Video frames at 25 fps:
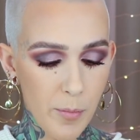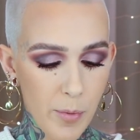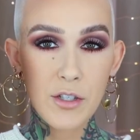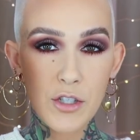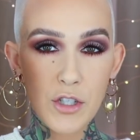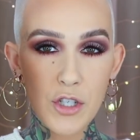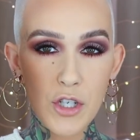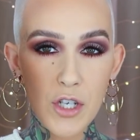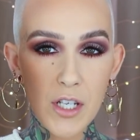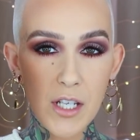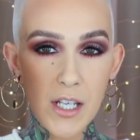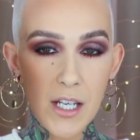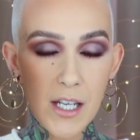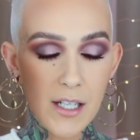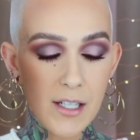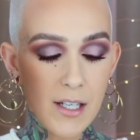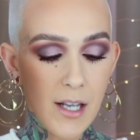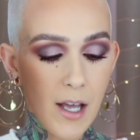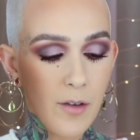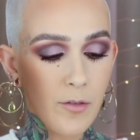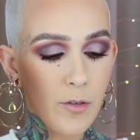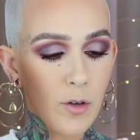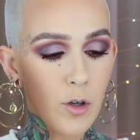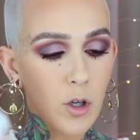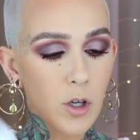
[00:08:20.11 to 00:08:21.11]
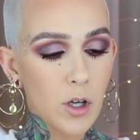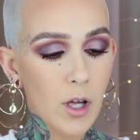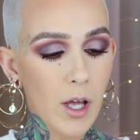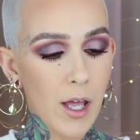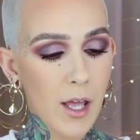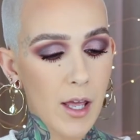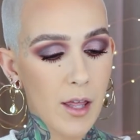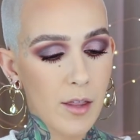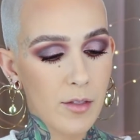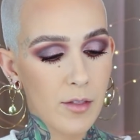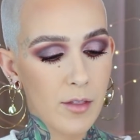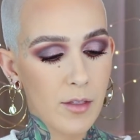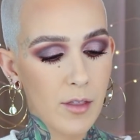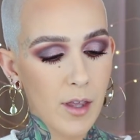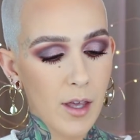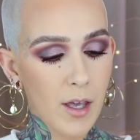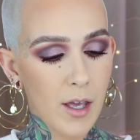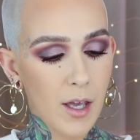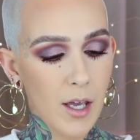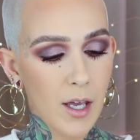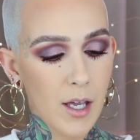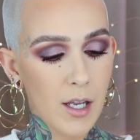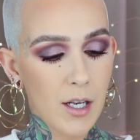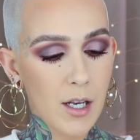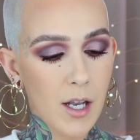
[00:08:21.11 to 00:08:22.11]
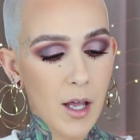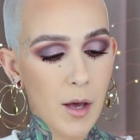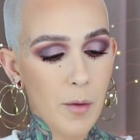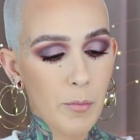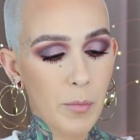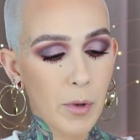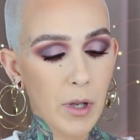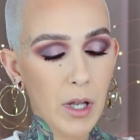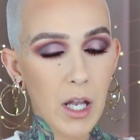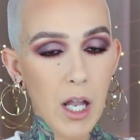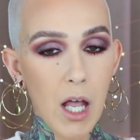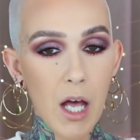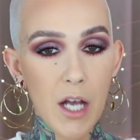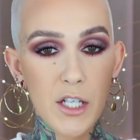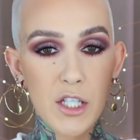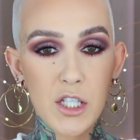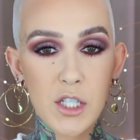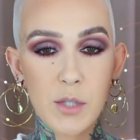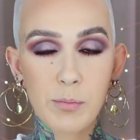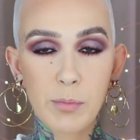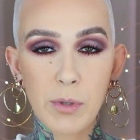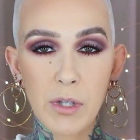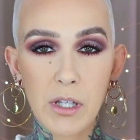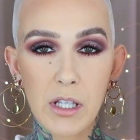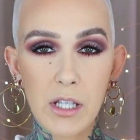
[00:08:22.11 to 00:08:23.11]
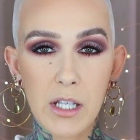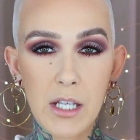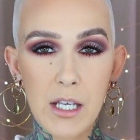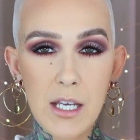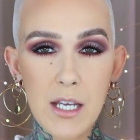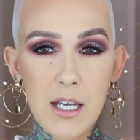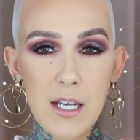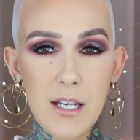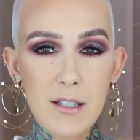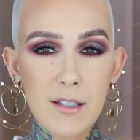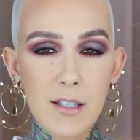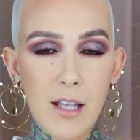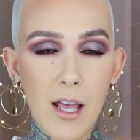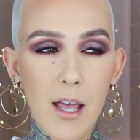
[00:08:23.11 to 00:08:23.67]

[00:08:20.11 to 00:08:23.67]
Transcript: Cheeky Devil, and then Blush Please.